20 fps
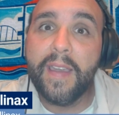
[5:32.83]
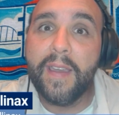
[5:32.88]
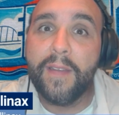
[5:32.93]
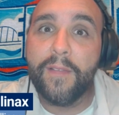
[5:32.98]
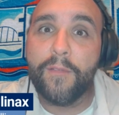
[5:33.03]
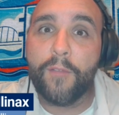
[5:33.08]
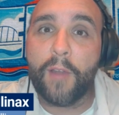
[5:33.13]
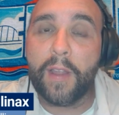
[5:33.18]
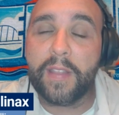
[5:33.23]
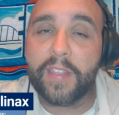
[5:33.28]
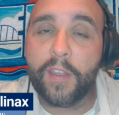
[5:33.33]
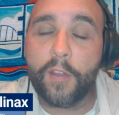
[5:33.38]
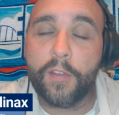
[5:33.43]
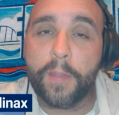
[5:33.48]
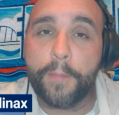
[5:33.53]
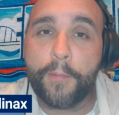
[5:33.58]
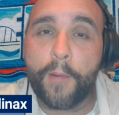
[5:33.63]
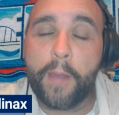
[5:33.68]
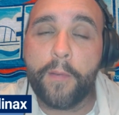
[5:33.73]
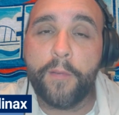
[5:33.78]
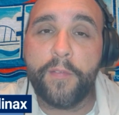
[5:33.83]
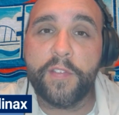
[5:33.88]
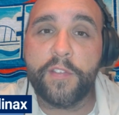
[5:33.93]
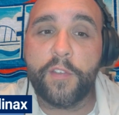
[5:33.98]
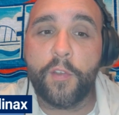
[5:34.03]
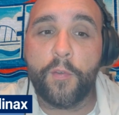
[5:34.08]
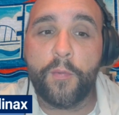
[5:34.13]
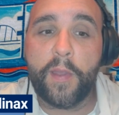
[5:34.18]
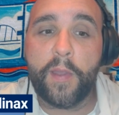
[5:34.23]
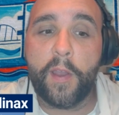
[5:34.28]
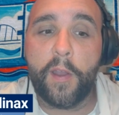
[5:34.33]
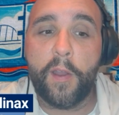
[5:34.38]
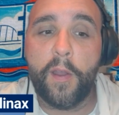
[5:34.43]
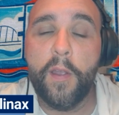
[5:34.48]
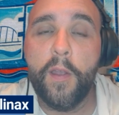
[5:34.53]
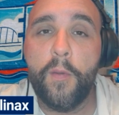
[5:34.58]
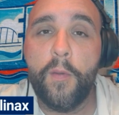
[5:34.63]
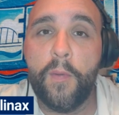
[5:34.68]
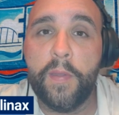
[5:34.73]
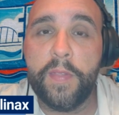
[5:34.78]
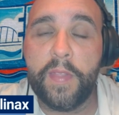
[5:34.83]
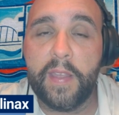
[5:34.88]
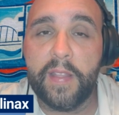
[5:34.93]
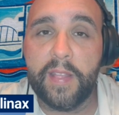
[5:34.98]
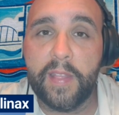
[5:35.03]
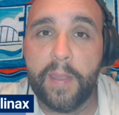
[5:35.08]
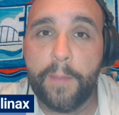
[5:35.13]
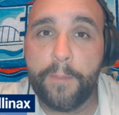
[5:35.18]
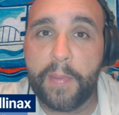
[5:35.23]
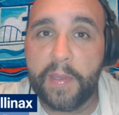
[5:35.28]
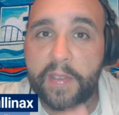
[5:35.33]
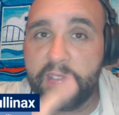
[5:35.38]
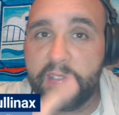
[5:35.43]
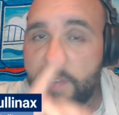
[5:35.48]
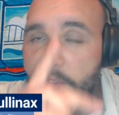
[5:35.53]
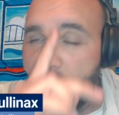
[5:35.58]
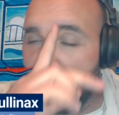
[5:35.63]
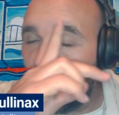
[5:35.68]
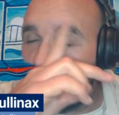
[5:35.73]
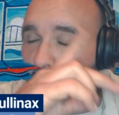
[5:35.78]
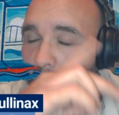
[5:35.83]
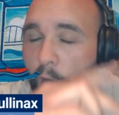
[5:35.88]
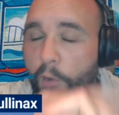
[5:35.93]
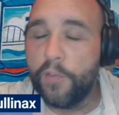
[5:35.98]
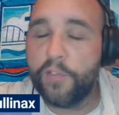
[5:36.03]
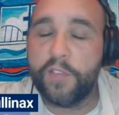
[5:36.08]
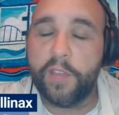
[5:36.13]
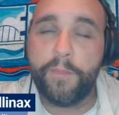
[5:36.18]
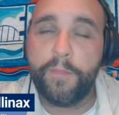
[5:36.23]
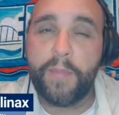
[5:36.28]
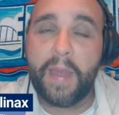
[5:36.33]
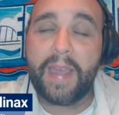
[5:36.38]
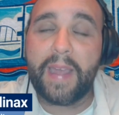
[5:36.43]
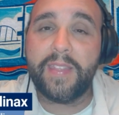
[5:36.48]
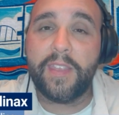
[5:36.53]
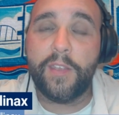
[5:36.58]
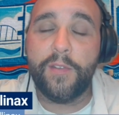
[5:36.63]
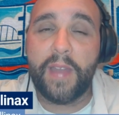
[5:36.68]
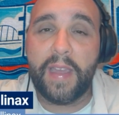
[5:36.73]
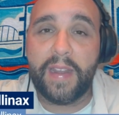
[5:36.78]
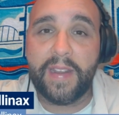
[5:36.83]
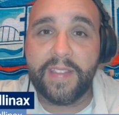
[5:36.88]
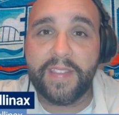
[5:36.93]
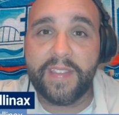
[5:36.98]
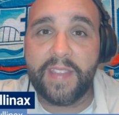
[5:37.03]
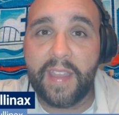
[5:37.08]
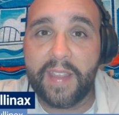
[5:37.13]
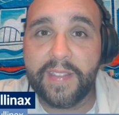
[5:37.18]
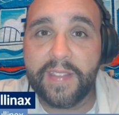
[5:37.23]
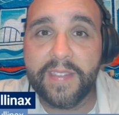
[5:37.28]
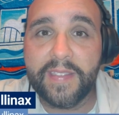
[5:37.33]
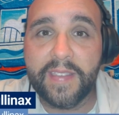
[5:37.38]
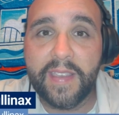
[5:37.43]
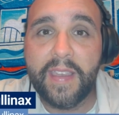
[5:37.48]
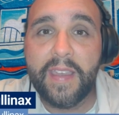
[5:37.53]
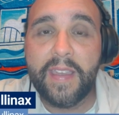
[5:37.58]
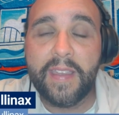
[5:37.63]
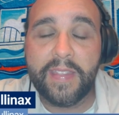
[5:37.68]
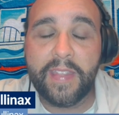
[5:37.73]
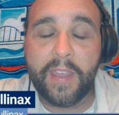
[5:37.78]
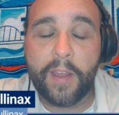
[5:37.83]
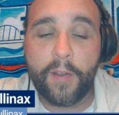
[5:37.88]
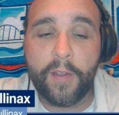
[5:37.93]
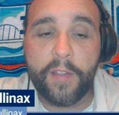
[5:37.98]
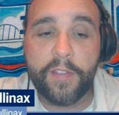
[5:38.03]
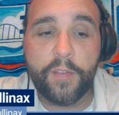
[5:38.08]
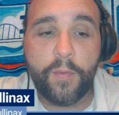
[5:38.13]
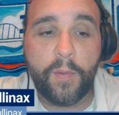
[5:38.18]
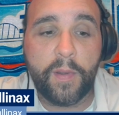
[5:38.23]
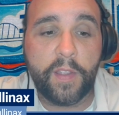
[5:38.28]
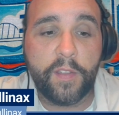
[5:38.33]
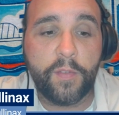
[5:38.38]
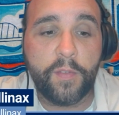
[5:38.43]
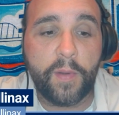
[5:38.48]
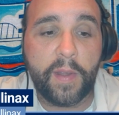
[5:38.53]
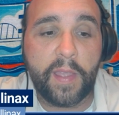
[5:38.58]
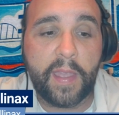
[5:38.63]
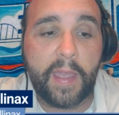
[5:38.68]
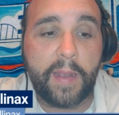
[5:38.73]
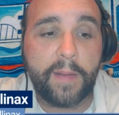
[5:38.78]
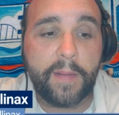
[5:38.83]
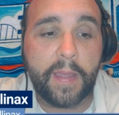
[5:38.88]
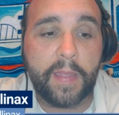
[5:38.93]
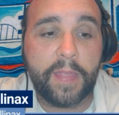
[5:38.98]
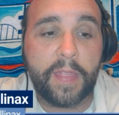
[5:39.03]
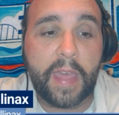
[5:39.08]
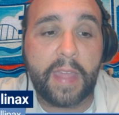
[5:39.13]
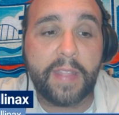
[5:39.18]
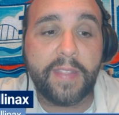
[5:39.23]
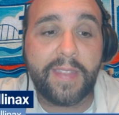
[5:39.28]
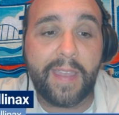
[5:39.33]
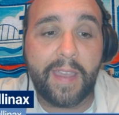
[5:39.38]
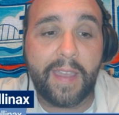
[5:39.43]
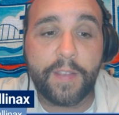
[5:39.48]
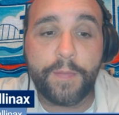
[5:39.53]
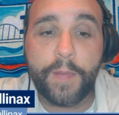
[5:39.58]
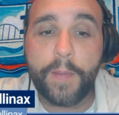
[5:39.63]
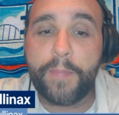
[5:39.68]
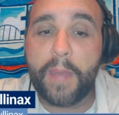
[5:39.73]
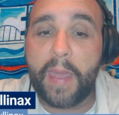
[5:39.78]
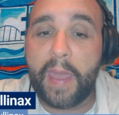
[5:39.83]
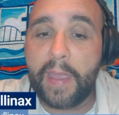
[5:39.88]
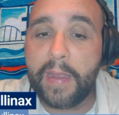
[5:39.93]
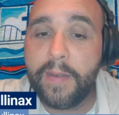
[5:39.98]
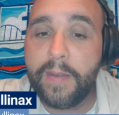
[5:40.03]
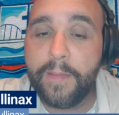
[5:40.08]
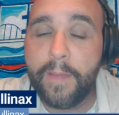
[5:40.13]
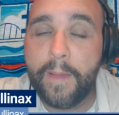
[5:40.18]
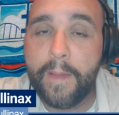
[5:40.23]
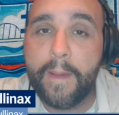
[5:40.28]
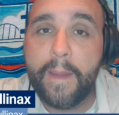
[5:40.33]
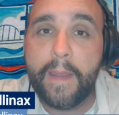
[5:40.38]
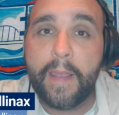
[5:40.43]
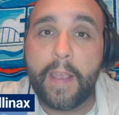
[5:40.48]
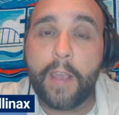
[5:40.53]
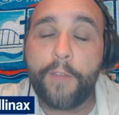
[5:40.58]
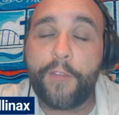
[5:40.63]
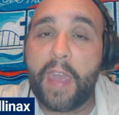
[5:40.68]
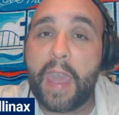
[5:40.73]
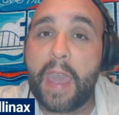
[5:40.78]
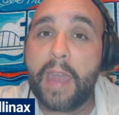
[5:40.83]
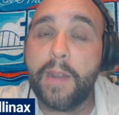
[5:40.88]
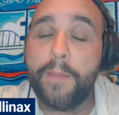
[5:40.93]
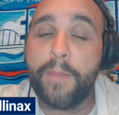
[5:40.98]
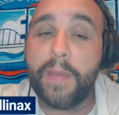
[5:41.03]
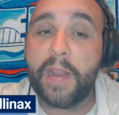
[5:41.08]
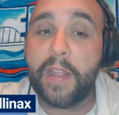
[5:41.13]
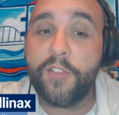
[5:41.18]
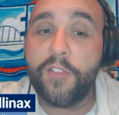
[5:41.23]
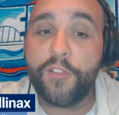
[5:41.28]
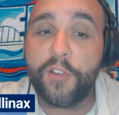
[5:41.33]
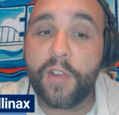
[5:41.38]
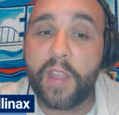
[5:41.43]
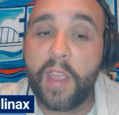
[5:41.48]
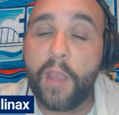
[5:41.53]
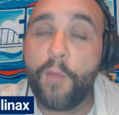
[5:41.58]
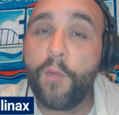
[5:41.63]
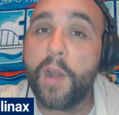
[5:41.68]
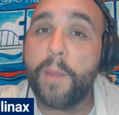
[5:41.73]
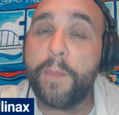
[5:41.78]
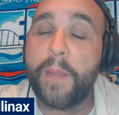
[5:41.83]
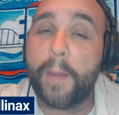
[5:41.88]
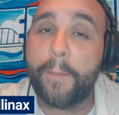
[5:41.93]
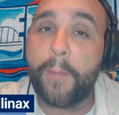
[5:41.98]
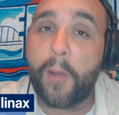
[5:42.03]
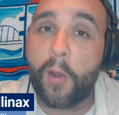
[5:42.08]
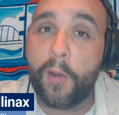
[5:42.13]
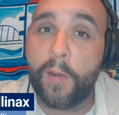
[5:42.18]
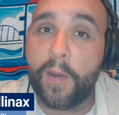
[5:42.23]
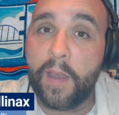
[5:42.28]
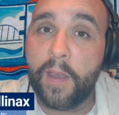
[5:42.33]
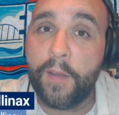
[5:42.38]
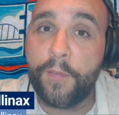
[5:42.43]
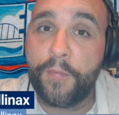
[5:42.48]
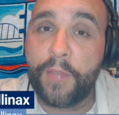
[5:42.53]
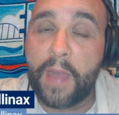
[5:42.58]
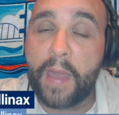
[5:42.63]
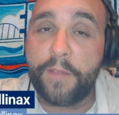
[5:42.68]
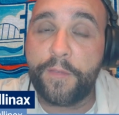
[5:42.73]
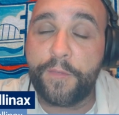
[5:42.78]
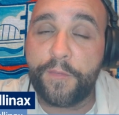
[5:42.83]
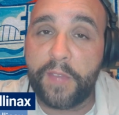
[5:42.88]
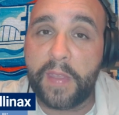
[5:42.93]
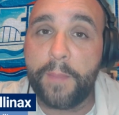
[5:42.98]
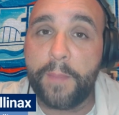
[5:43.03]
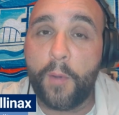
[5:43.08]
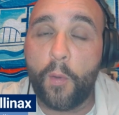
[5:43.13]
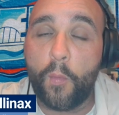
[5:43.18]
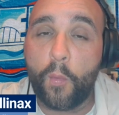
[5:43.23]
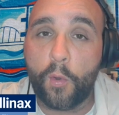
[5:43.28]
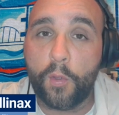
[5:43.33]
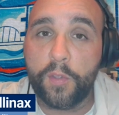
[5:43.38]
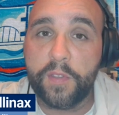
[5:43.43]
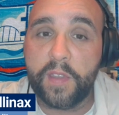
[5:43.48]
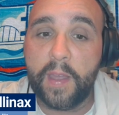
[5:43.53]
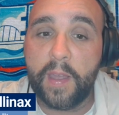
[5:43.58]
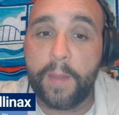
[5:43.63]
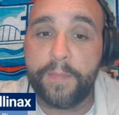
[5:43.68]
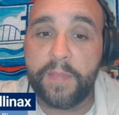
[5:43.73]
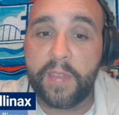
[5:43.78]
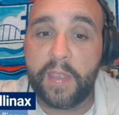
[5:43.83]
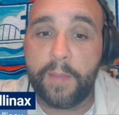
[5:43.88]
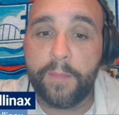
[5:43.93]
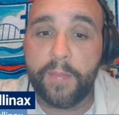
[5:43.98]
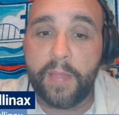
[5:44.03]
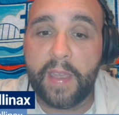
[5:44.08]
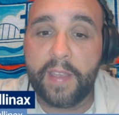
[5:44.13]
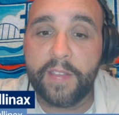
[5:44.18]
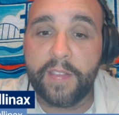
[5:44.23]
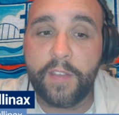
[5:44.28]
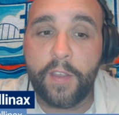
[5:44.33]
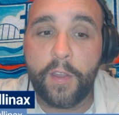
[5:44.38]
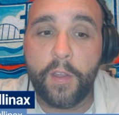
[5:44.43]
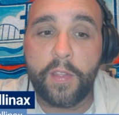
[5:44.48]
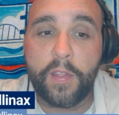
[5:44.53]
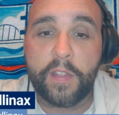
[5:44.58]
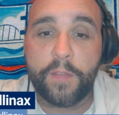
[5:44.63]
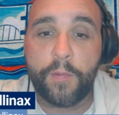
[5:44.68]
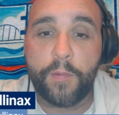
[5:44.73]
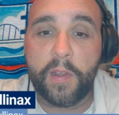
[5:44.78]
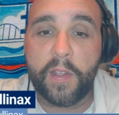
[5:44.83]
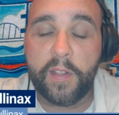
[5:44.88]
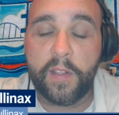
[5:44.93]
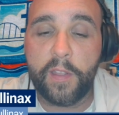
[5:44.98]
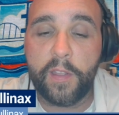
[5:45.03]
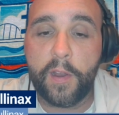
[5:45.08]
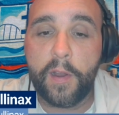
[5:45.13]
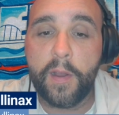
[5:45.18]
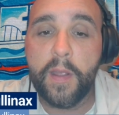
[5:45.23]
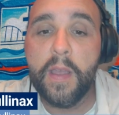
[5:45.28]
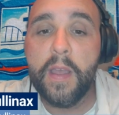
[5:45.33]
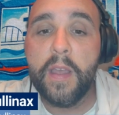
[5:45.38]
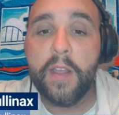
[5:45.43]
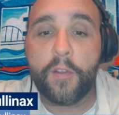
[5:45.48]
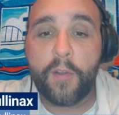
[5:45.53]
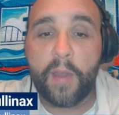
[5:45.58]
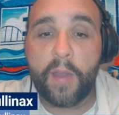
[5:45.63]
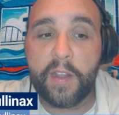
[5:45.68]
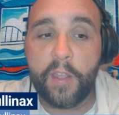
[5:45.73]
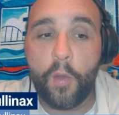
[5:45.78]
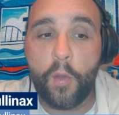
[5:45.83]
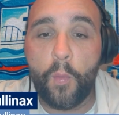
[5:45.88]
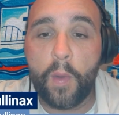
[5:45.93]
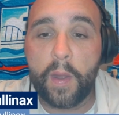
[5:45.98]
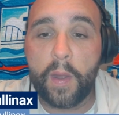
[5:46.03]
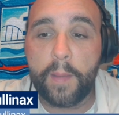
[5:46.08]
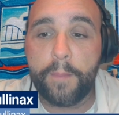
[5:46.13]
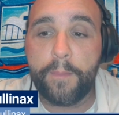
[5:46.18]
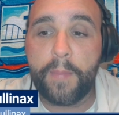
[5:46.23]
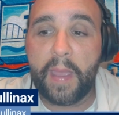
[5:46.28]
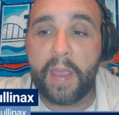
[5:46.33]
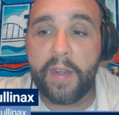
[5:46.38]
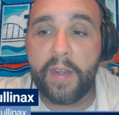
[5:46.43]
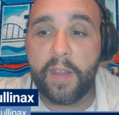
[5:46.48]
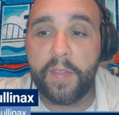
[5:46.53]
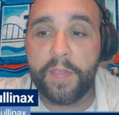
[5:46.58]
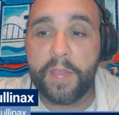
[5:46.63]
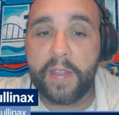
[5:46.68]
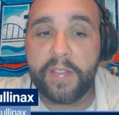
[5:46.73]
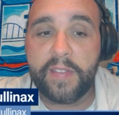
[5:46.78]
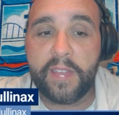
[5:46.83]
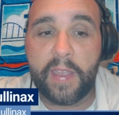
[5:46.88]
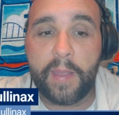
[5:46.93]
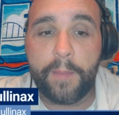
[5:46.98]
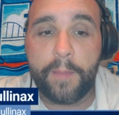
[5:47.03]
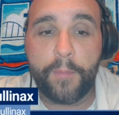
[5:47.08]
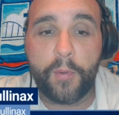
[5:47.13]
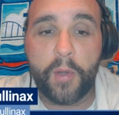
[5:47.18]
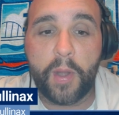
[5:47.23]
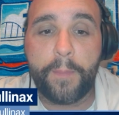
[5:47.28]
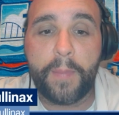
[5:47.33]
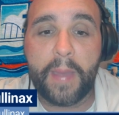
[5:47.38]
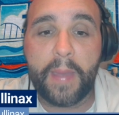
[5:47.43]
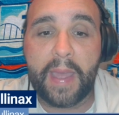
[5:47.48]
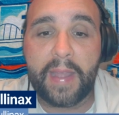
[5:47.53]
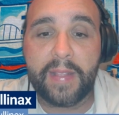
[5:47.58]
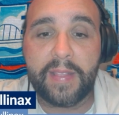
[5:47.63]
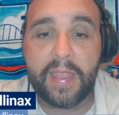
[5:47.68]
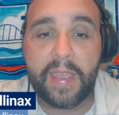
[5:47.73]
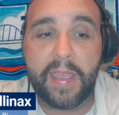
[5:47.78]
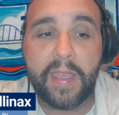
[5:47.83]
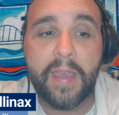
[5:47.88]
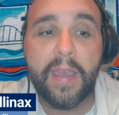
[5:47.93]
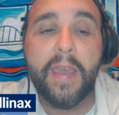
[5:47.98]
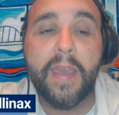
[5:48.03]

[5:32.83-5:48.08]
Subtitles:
right there in the prime of his career when the Olympics are hosted by the United States there in 2028. And then Desmond Bane, if he hadn't been injured, he would have been a part of that FIBA World Cup team last year. That's pretty clear. Grant Hill wanted Bane on that team pretty badly.